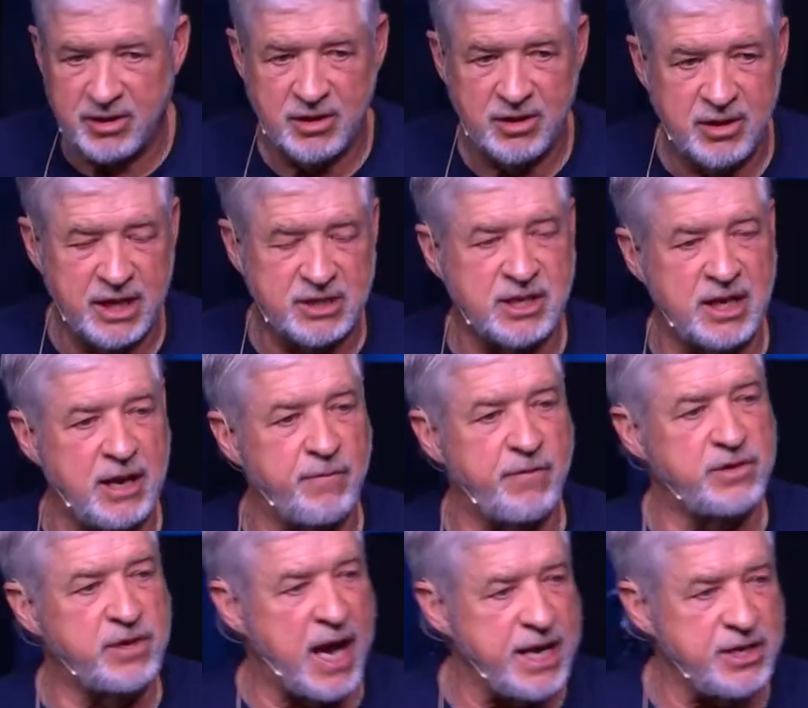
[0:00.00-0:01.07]
It's an
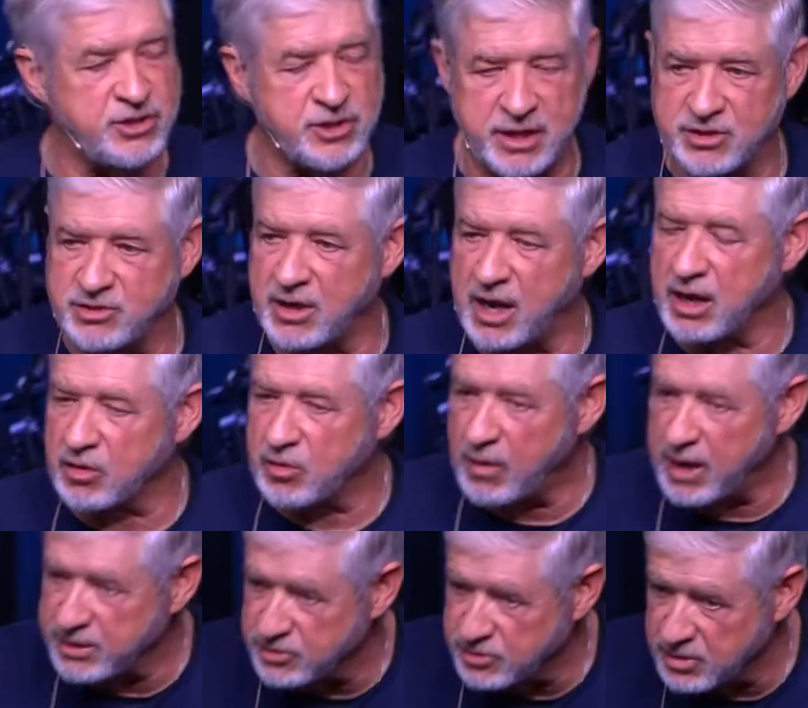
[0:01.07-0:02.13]
invitation, it's not a
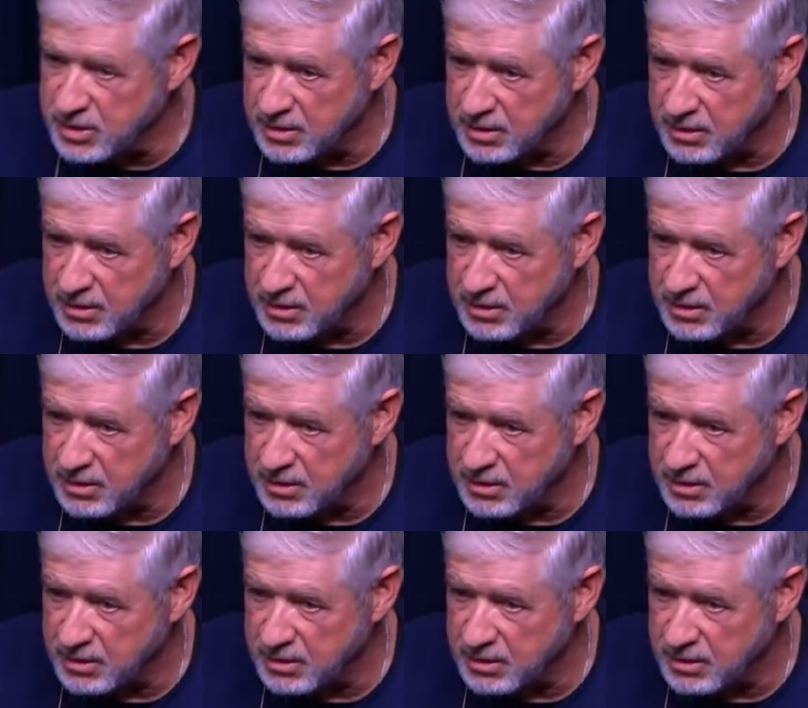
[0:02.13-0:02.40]
question.